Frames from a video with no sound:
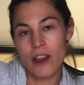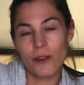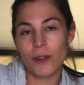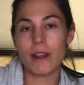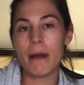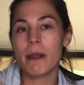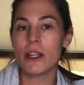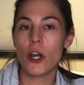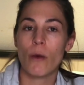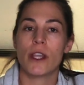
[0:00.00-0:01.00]
So let me
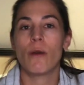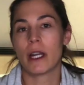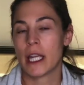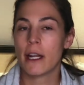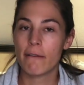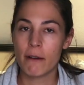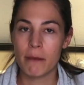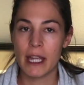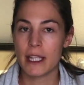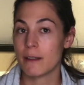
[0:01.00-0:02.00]
know what you want to hear from
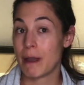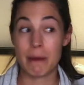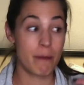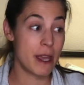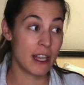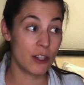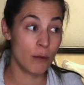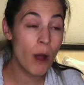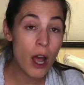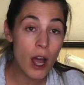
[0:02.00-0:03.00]
me. It's maybe being a new
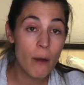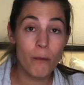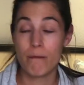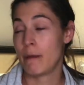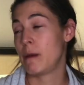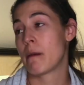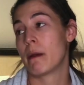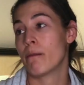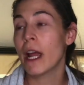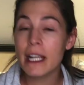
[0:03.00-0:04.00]
mom, maybe about my
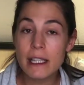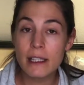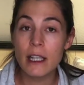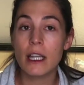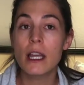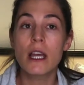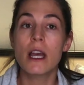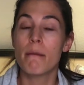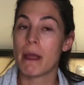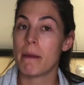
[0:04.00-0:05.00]
pregnancy,
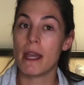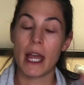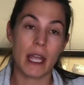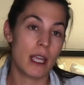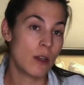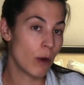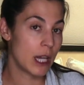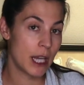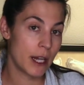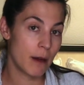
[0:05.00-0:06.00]
maybe you want
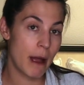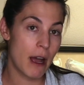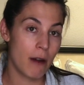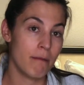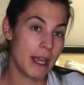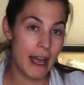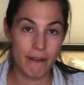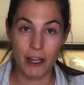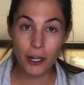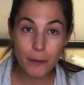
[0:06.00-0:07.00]
to hear about me
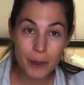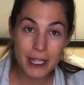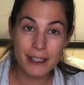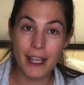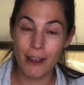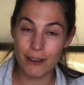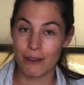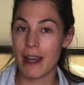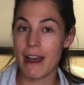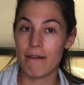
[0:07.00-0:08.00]
having herpes. I also
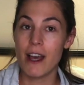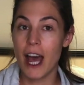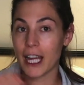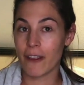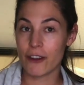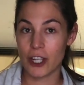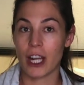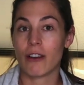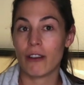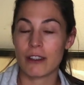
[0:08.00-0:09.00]
have another
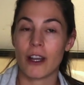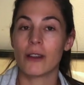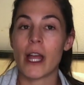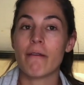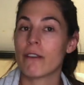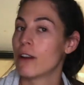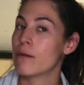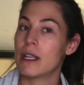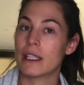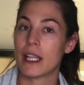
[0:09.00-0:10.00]
channel, it's called Life With
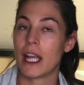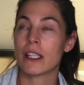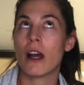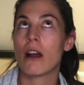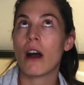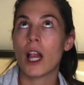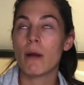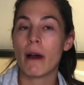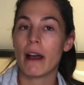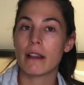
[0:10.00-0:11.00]
Herpes, and I talk all
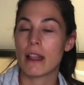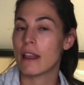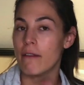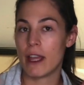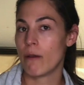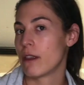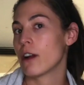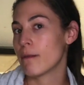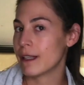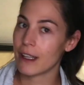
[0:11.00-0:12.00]
about living with
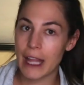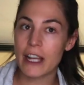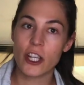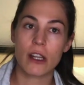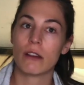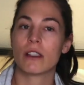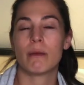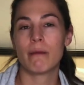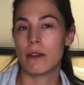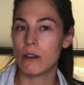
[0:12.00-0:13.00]
herpes on that channel. So
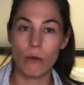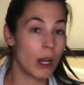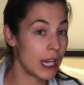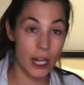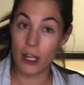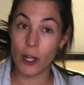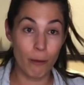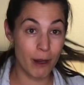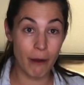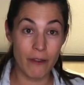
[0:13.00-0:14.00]
maybe you want to hear a little
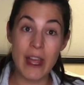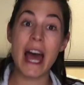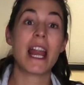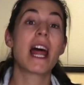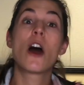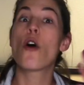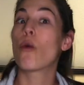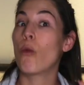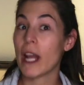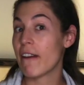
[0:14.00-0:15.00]
bit about that,
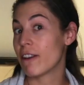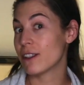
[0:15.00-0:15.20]
whatever.